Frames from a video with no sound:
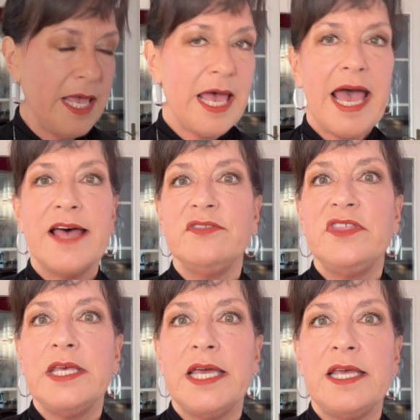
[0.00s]
And
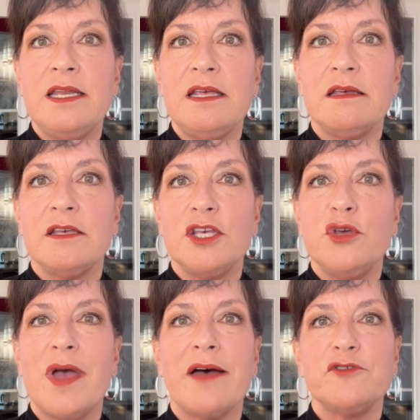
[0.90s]
then you
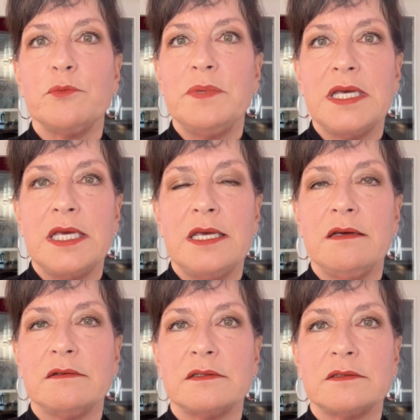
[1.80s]
have to be
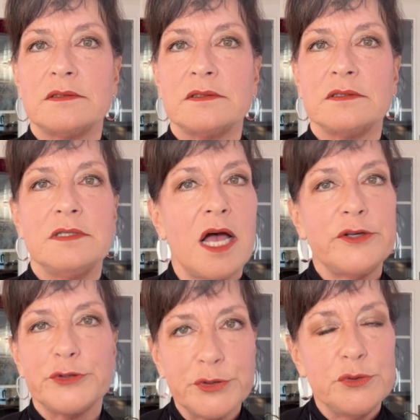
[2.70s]
not
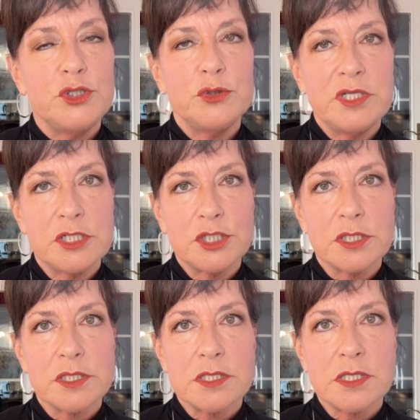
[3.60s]
too
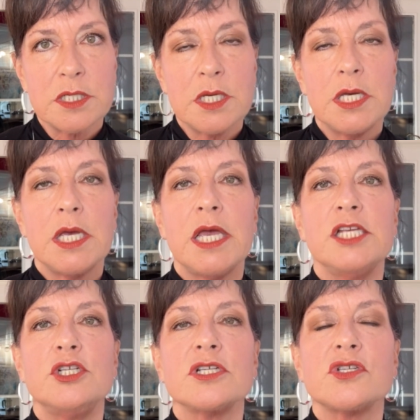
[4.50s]
judicious in
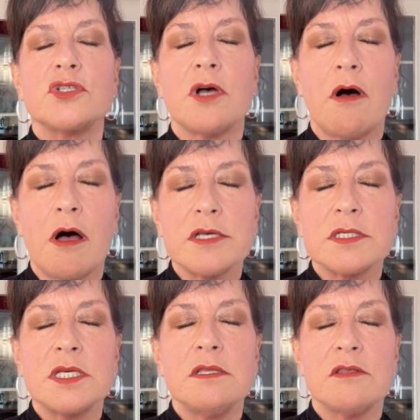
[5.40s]
just
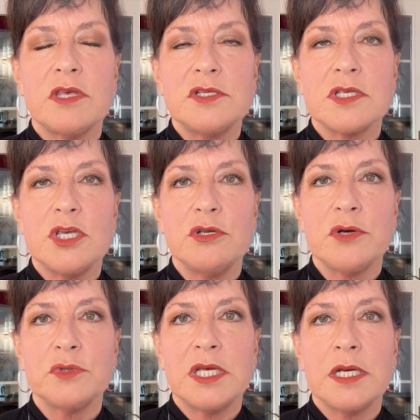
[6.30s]
tossing the things that you
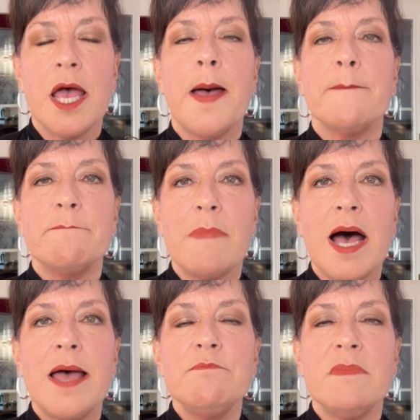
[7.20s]
don't need.
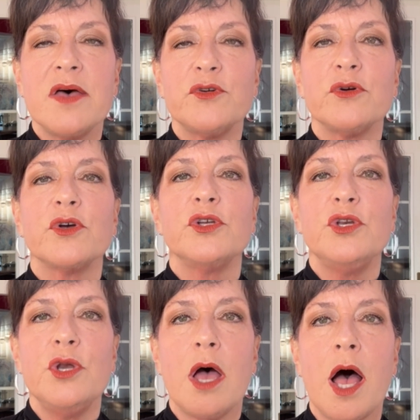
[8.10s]
My mother could
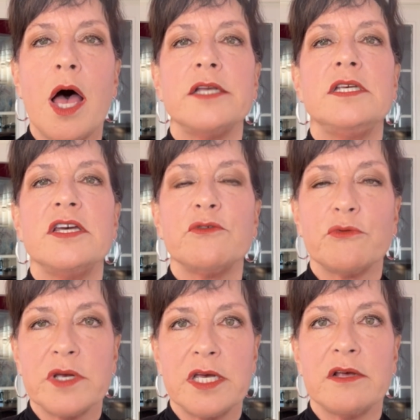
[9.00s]
not get
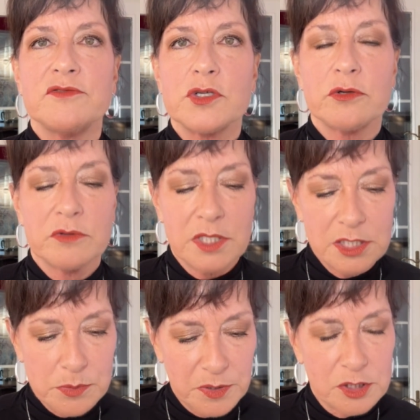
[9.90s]
rid of certain
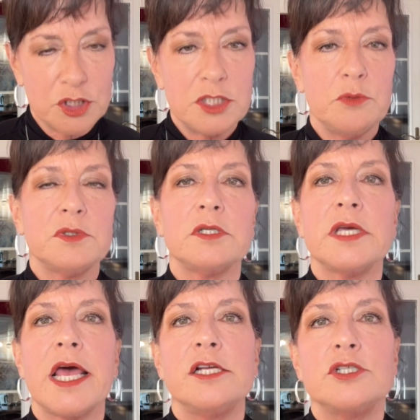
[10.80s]
things because she would look
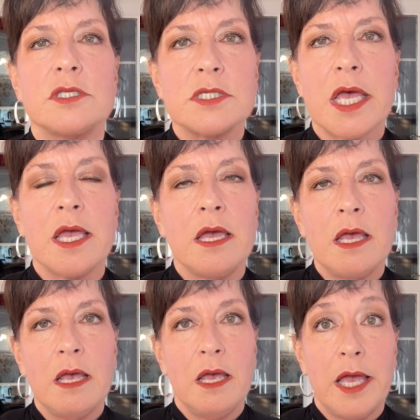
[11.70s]
at it and she'd say,
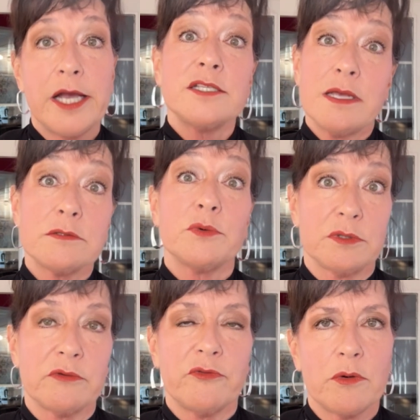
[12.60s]
because I was with her
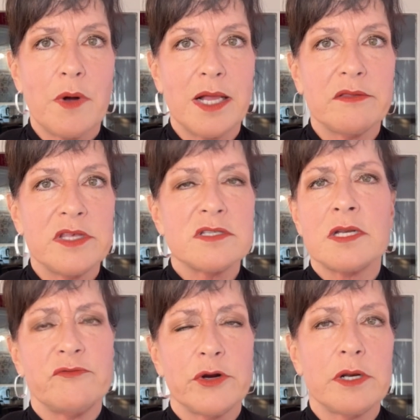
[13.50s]
for a while of this,
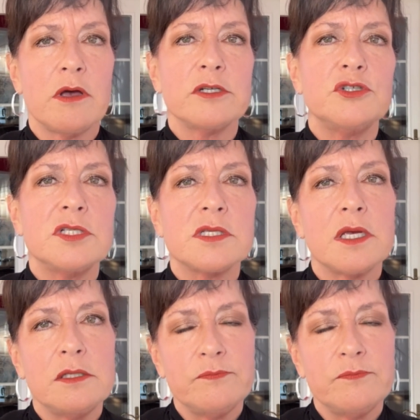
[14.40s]
not very long, and she'd say,